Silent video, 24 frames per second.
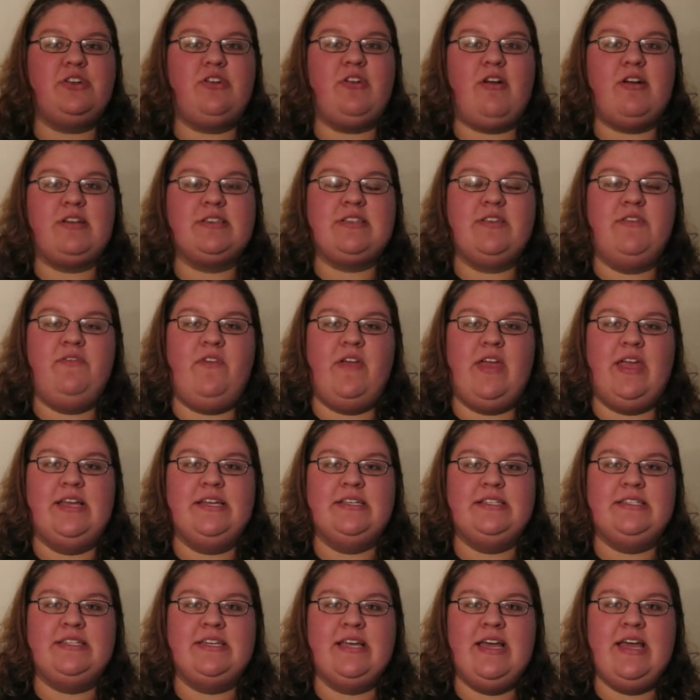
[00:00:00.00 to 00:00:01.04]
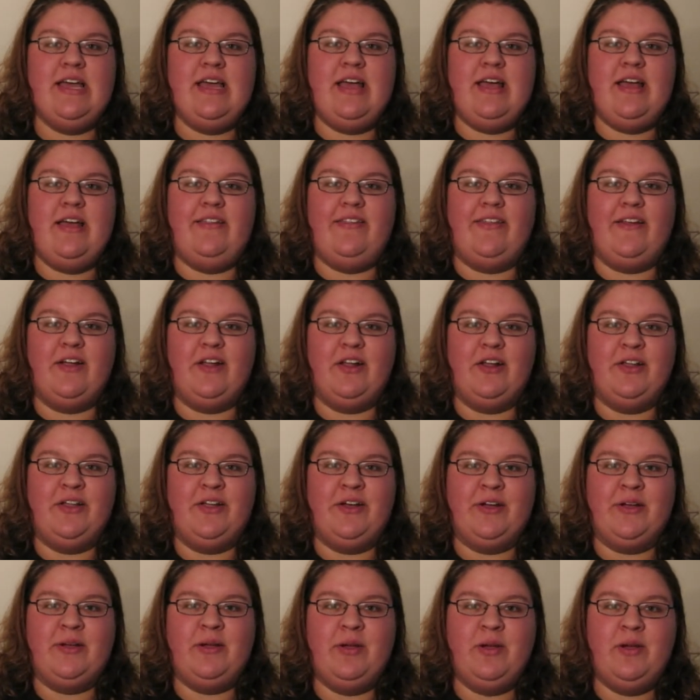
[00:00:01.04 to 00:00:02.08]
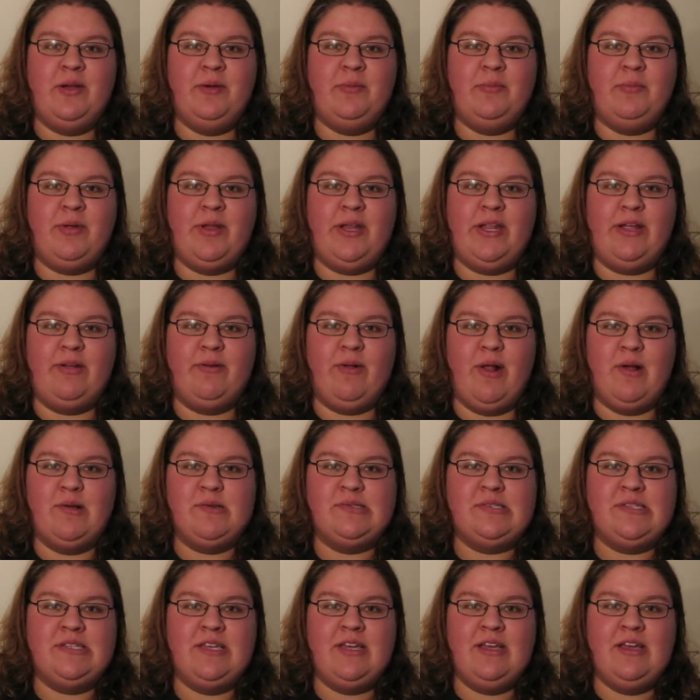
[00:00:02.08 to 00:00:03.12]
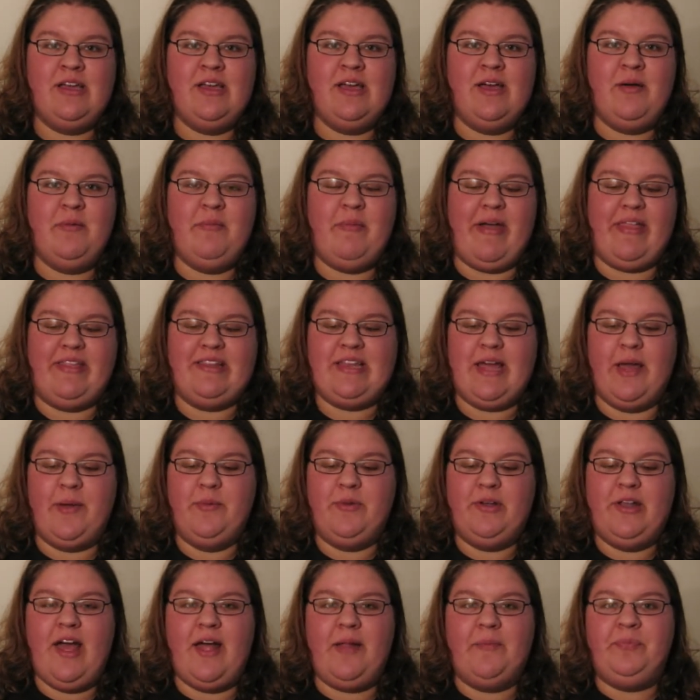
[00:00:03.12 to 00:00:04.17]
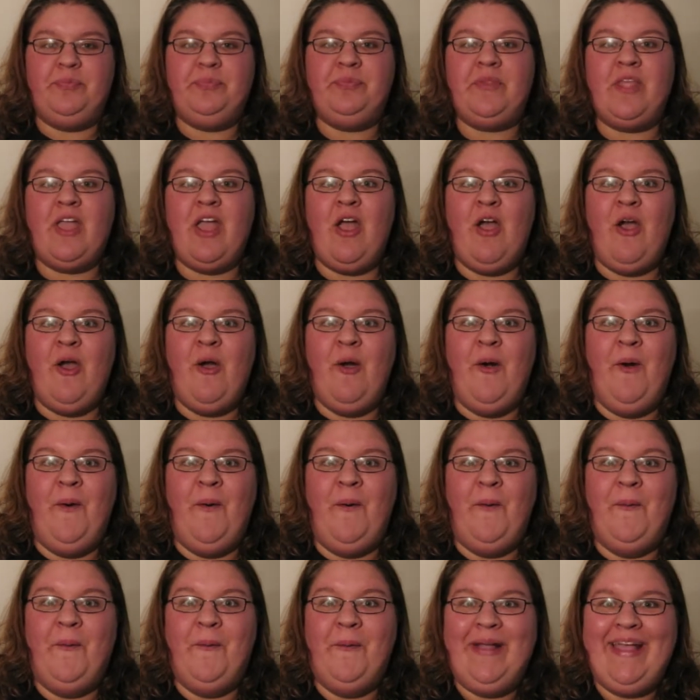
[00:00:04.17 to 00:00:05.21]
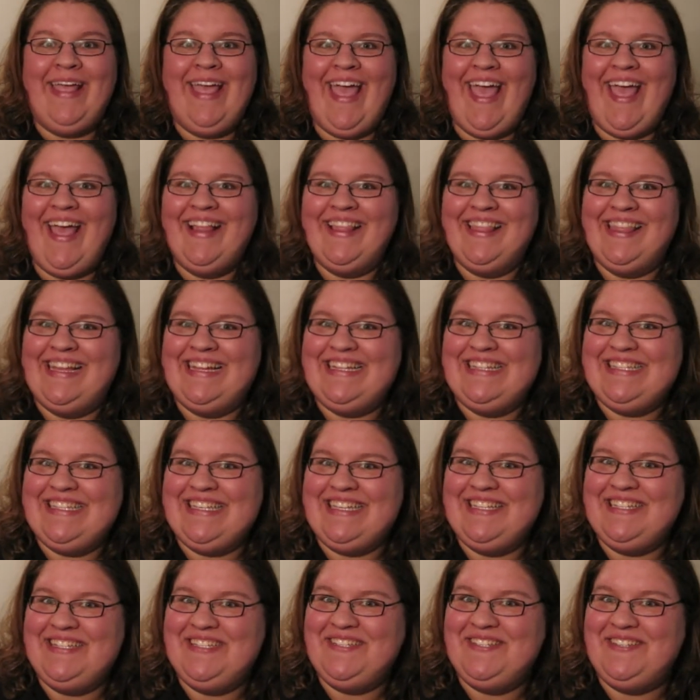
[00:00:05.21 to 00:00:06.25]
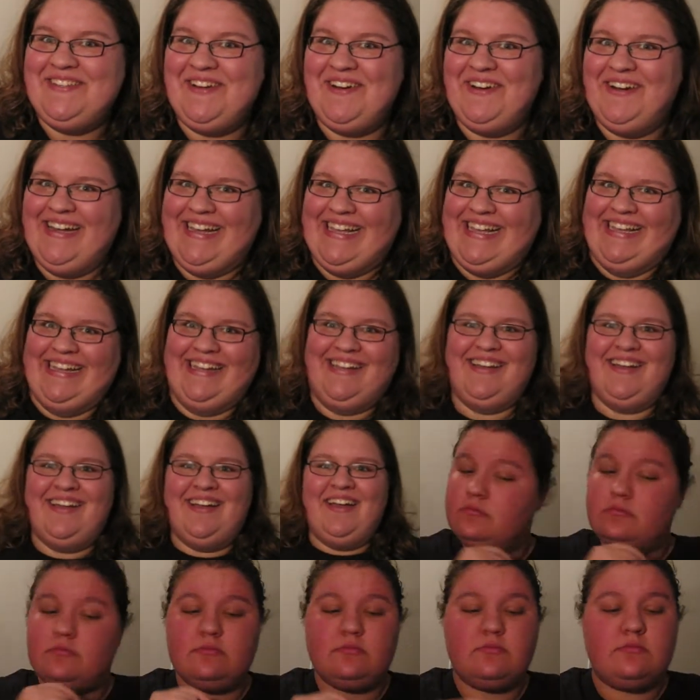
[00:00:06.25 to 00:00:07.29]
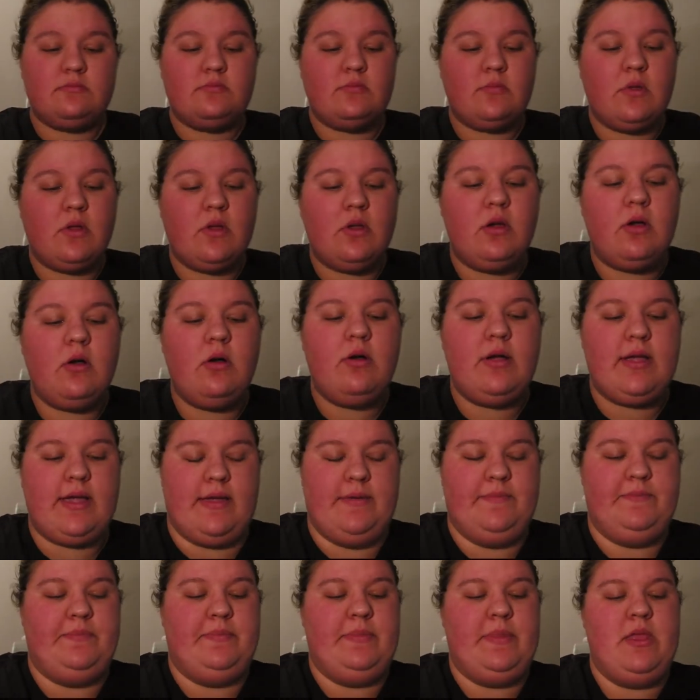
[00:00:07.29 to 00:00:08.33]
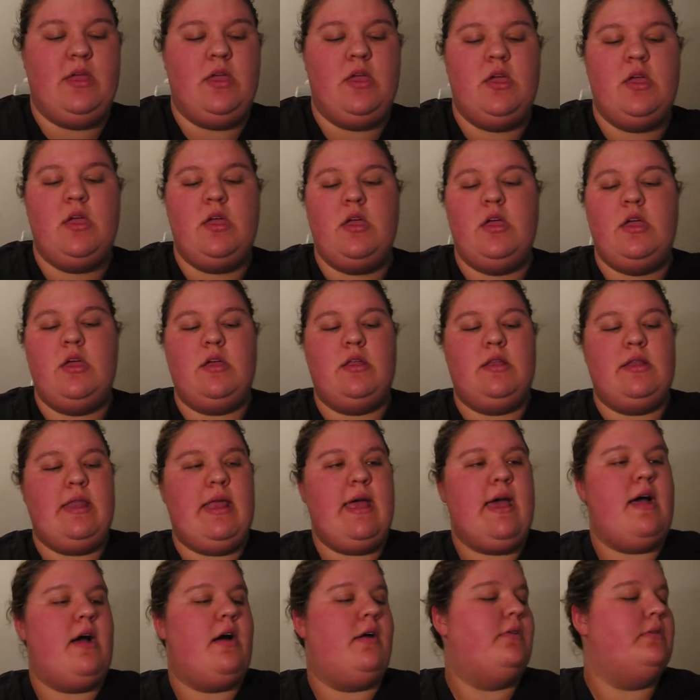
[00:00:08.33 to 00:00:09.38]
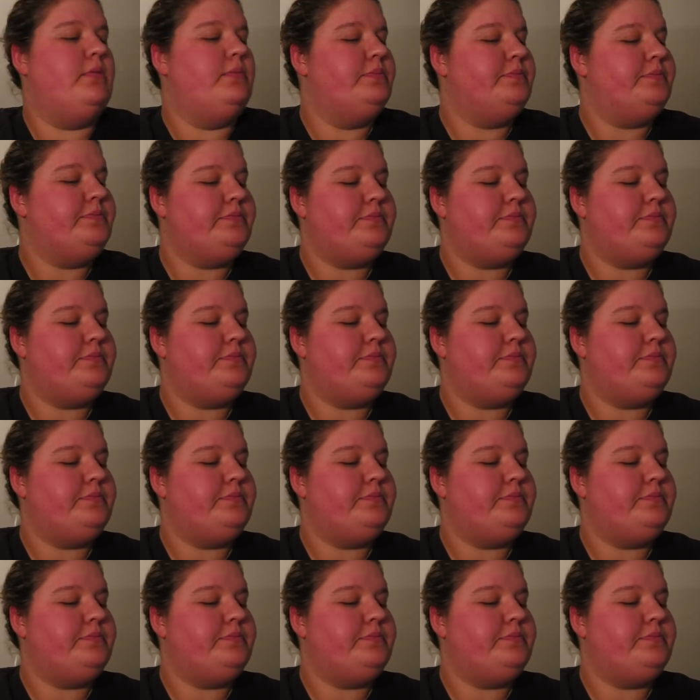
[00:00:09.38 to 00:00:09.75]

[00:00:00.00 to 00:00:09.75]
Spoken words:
across the face, and they're going to look pretty gross by the time we're done. Okay, let's get started. Okay, now